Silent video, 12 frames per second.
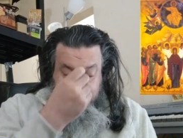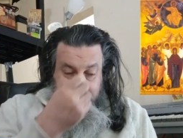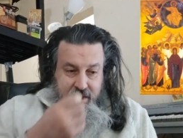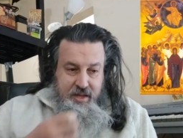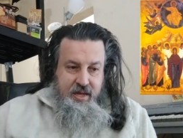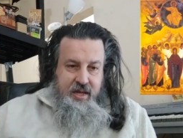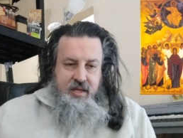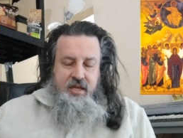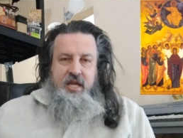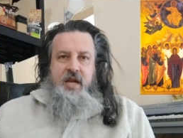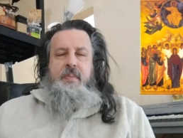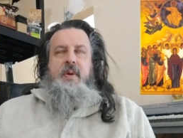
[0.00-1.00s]
The
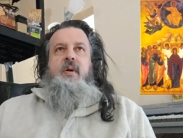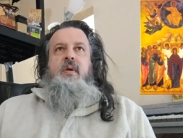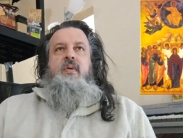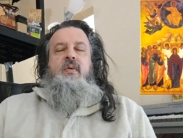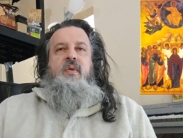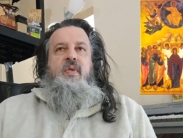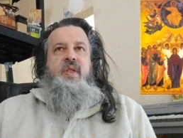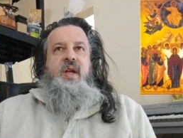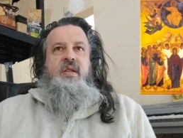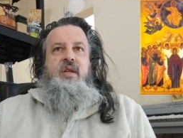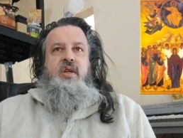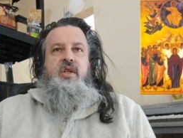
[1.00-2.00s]
typical things that